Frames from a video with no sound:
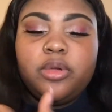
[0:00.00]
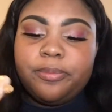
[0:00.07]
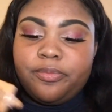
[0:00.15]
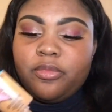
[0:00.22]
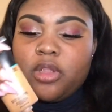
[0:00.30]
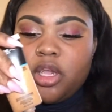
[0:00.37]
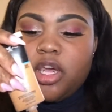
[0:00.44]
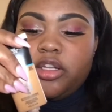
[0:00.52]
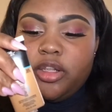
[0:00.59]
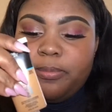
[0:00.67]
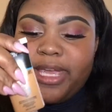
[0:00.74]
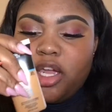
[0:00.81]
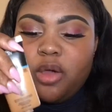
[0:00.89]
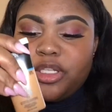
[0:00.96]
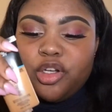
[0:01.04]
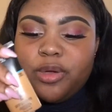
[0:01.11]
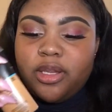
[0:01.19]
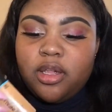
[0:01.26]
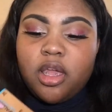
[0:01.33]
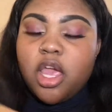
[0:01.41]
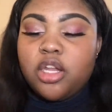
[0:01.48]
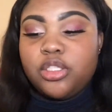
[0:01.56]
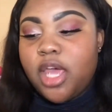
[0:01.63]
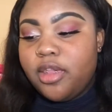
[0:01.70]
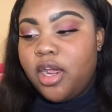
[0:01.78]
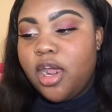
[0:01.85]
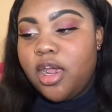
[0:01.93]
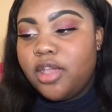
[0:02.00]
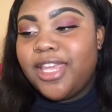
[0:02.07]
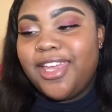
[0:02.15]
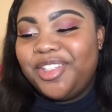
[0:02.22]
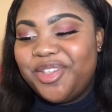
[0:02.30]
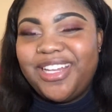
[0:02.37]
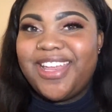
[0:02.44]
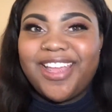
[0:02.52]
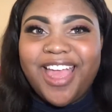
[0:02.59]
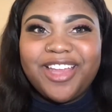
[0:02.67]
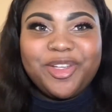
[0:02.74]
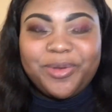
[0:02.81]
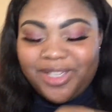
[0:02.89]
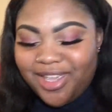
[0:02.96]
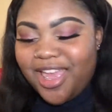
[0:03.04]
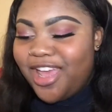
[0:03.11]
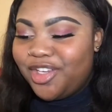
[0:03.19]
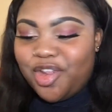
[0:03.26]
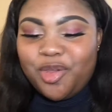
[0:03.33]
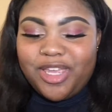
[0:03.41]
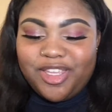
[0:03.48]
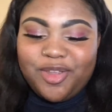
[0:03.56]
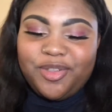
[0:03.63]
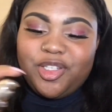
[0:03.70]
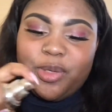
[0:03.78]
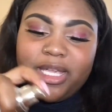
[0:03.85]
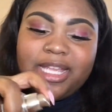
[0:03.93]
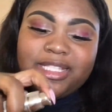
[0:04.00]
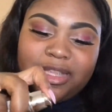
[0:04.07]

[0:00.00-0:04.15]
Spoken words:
your foundation. So like it works really well. So now I'm